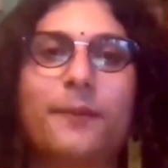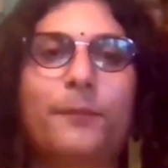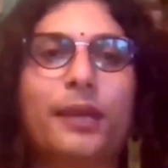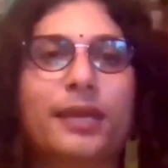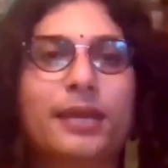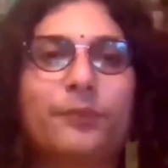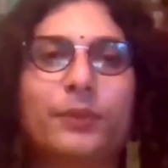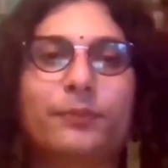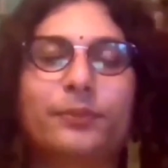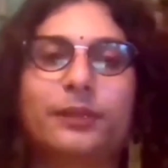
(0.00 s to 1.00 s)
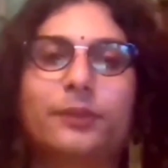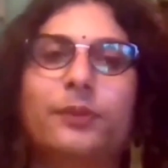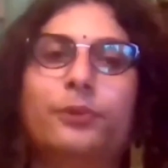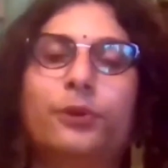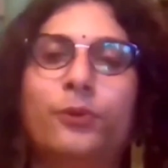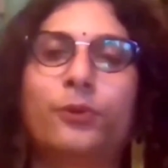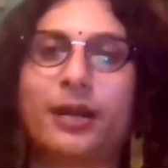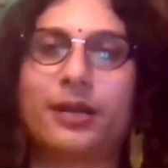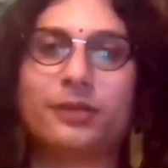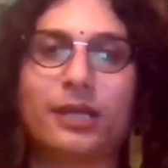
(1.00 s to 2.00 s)
media people, people who
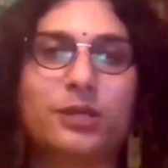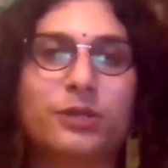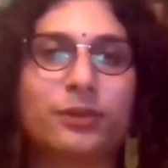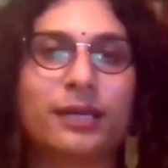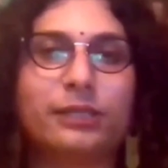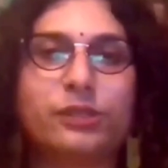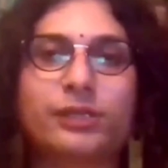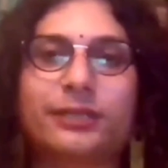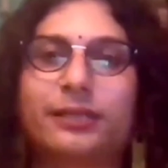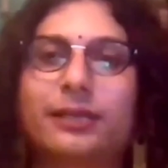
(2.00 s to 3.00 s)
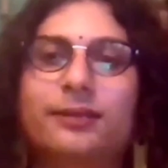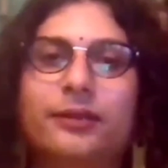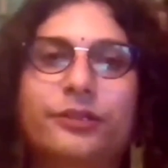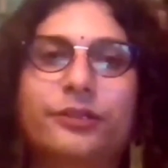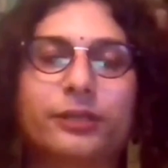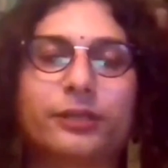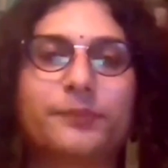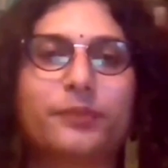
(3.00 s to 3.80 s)
work into culture, literature,